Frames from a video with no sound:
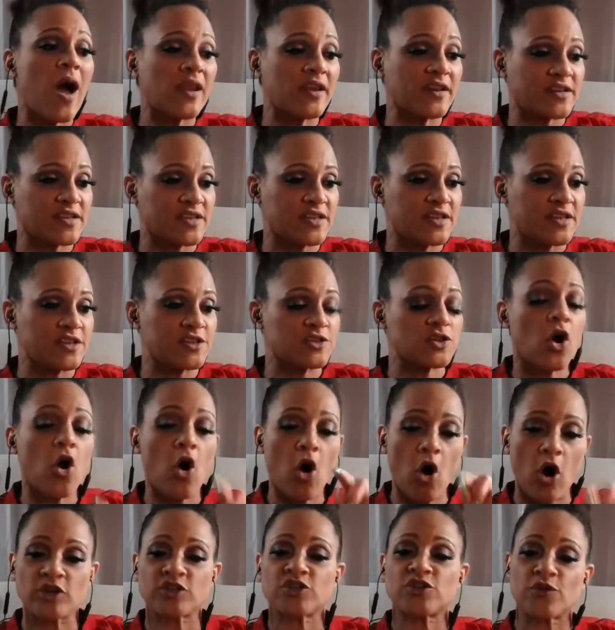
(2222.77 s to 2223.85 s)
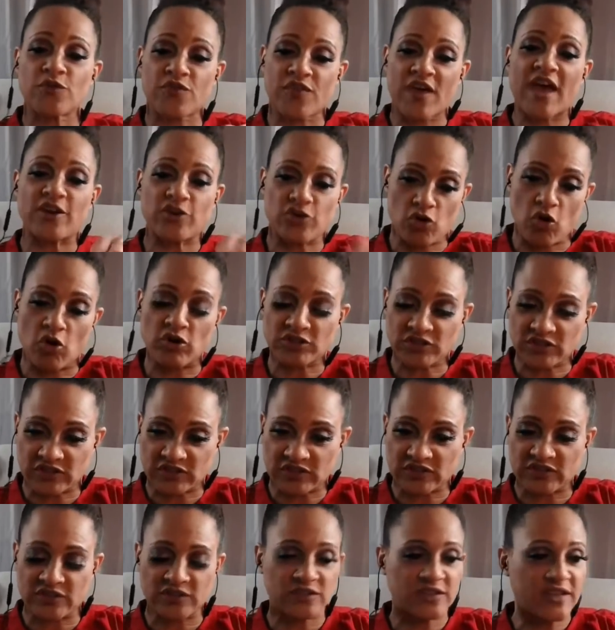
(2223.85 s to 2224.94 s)
qualities onto that
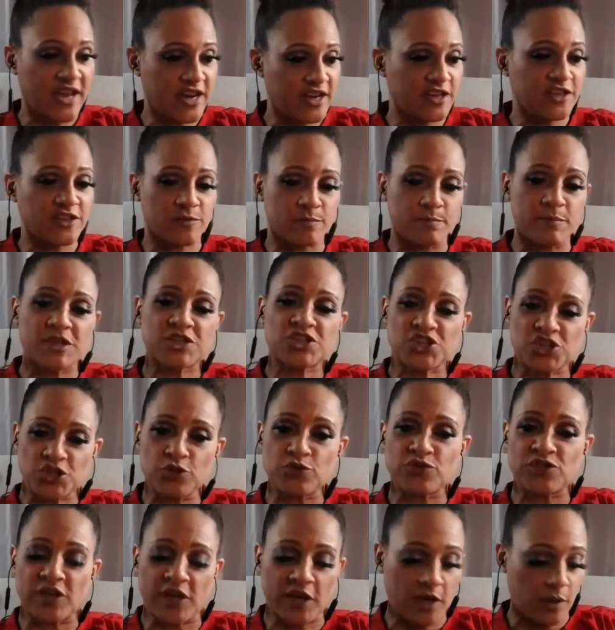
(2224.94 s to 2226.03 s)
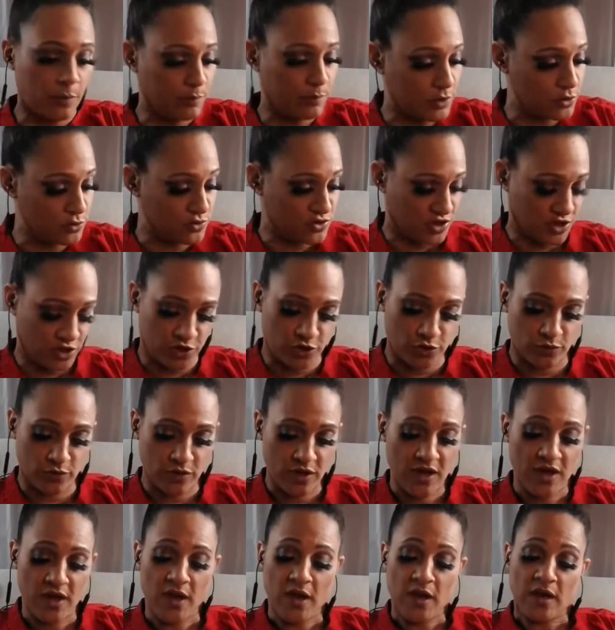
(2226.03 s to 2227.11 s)
narcissist that is misusing and abusing you,
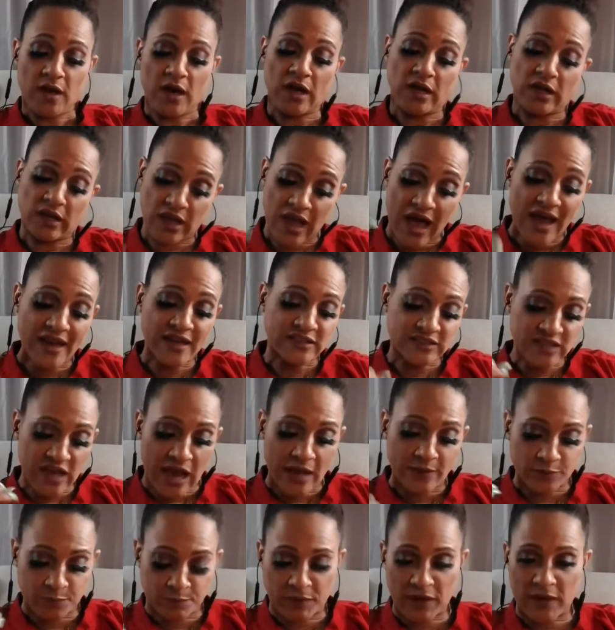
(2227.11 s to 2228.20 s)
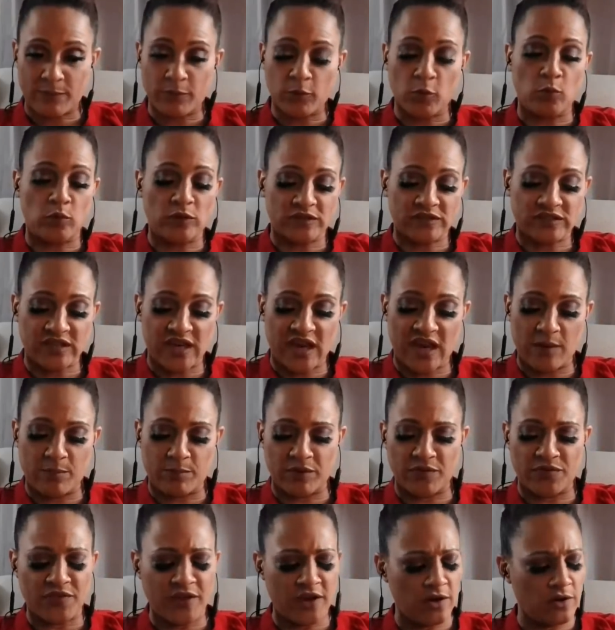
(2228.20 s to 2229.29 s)
a lot of times people will say,
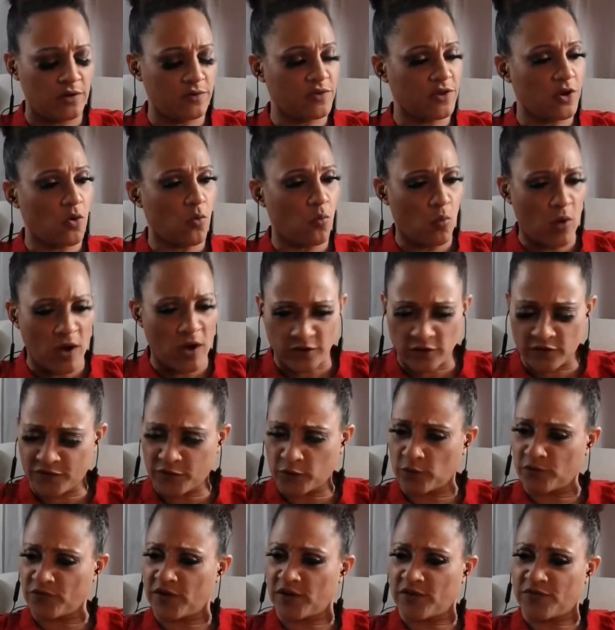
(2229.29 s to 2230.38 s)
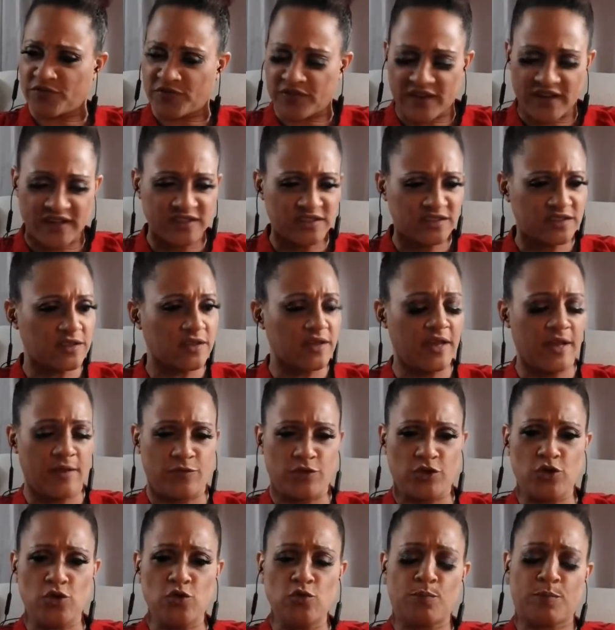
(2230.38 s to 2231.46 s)
but they're wonderful, they're this,
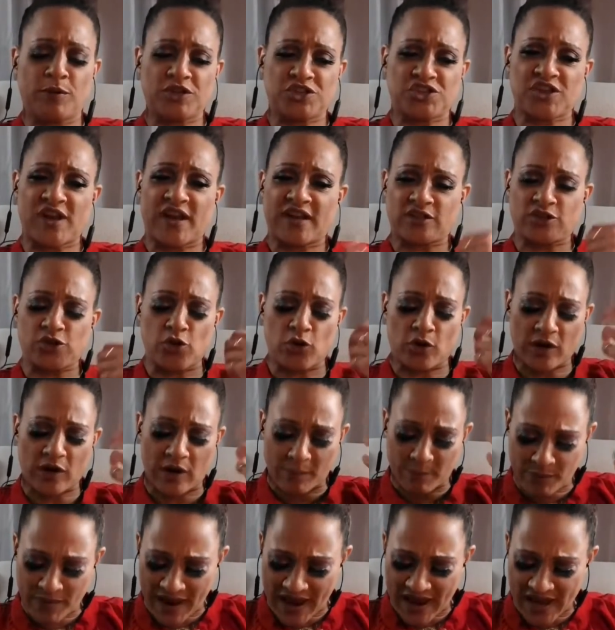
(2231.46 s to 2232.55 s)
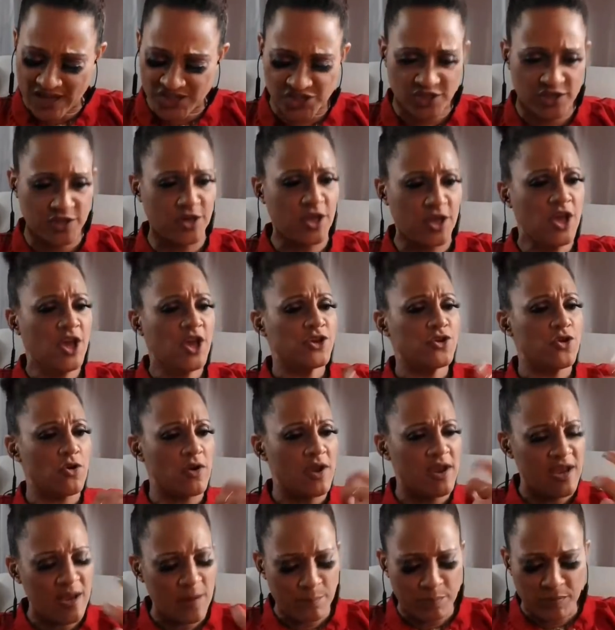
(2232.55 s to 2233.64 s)
and you project your compassion,
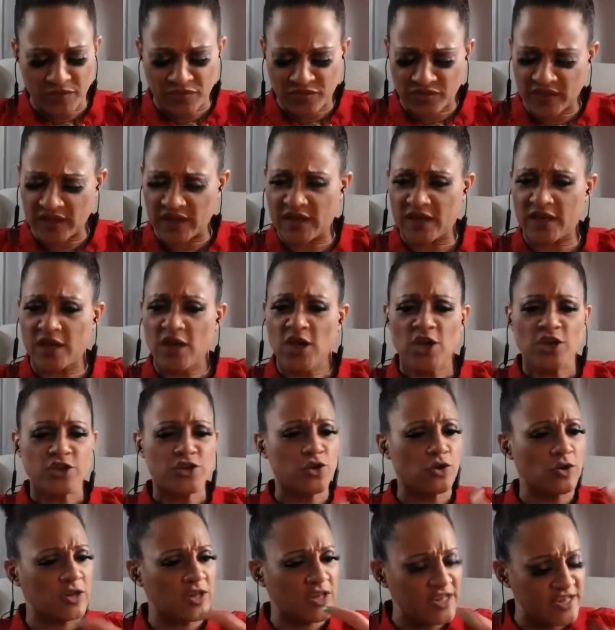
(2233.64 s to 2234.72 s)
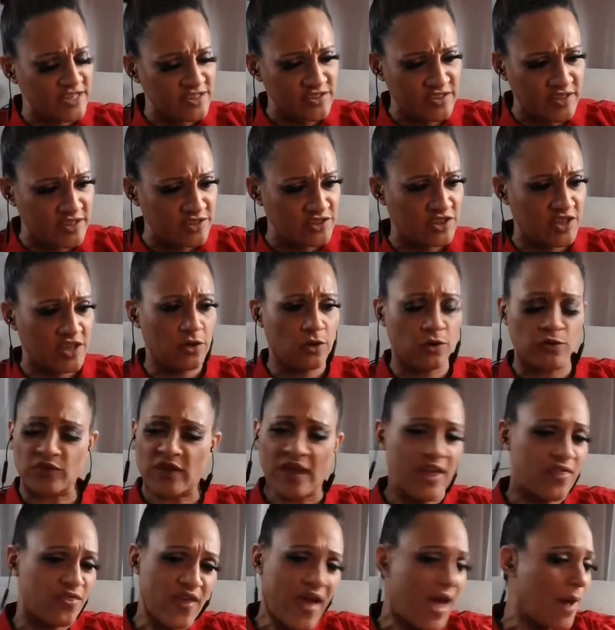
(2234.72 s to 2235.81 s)
your empathy, your listening skills,
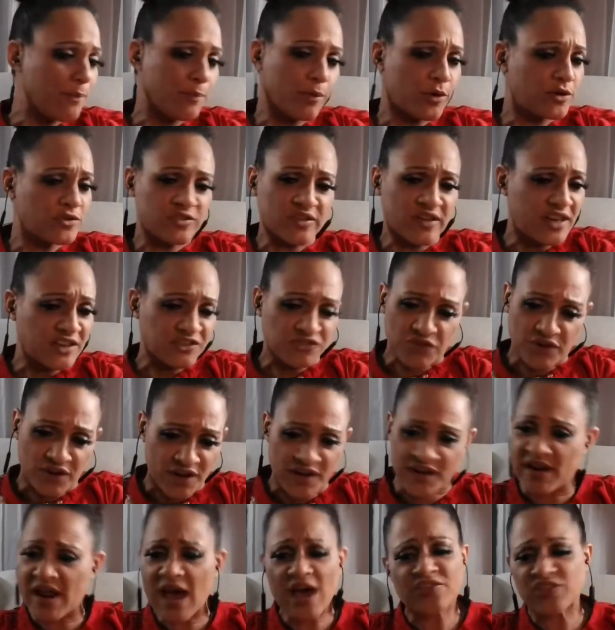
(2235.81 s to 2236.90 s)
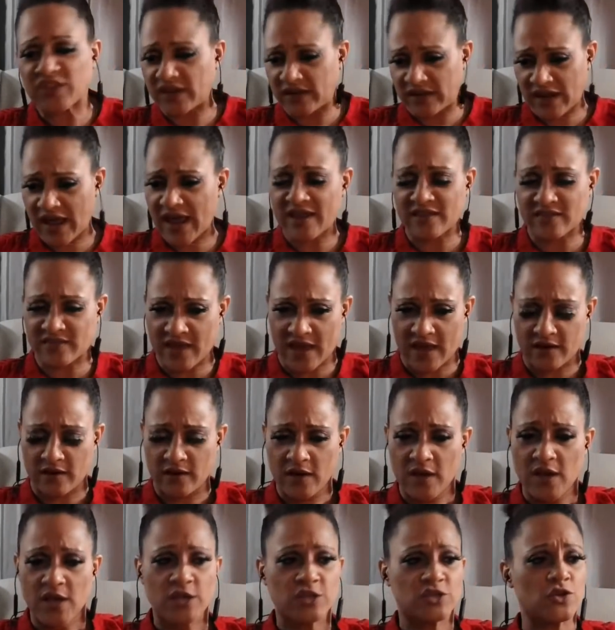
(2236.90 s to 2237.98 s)
and that person is nothing like that.
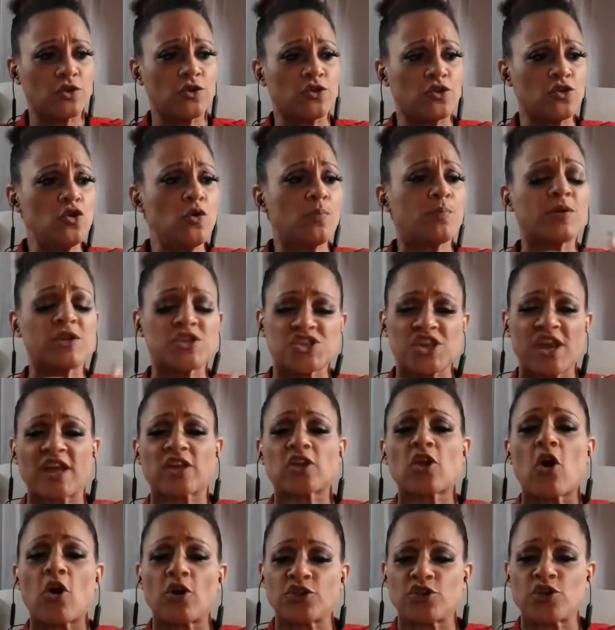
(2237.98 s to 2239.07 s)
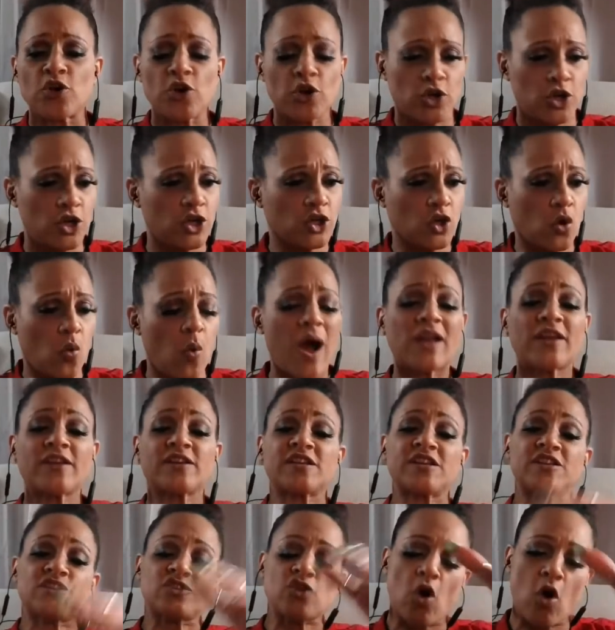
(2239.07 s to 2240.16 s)
So you project all your good
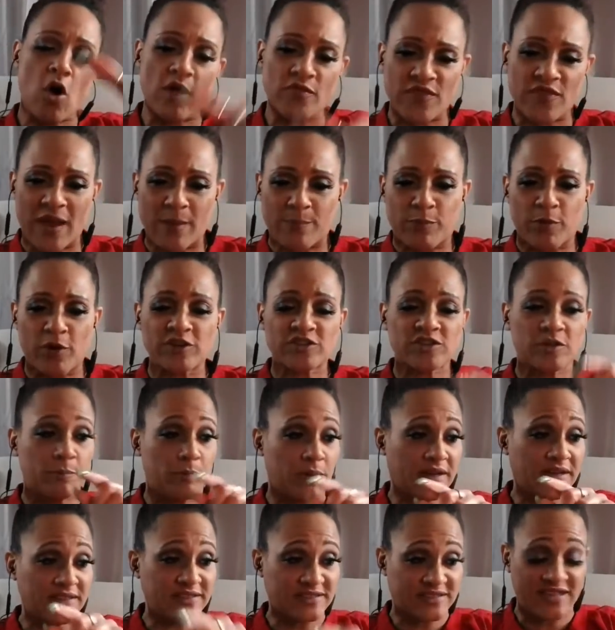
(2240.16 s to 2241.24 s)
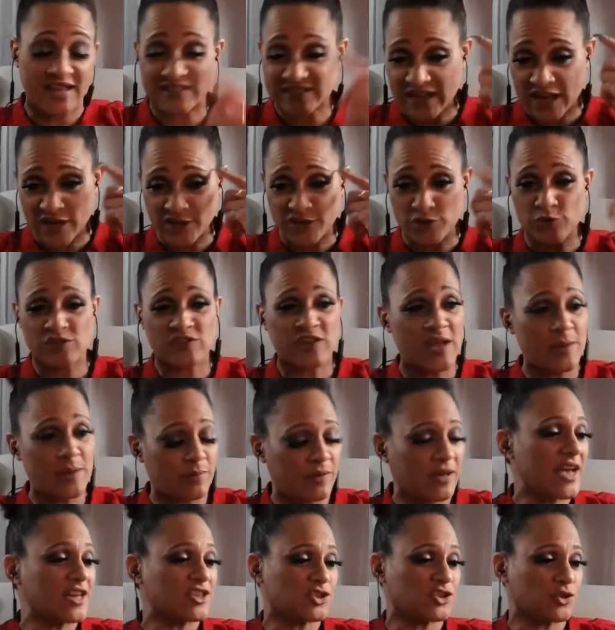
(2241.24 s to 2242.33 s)
qualities on that person, because that's how you
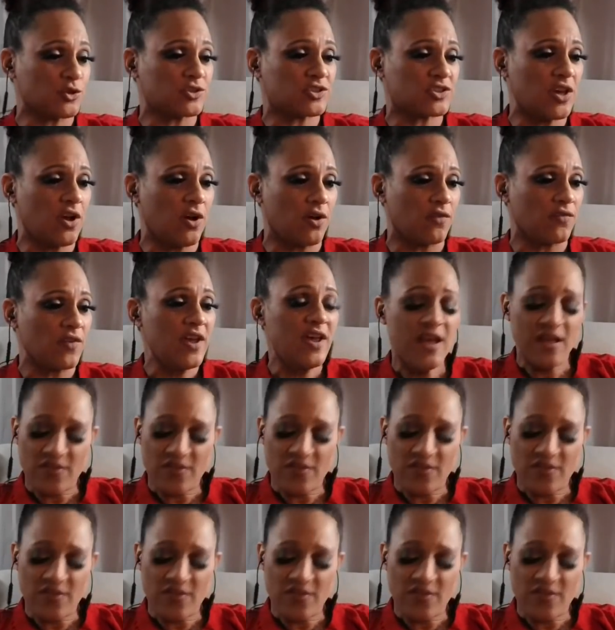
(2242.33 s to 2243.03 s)
stabilize yourself.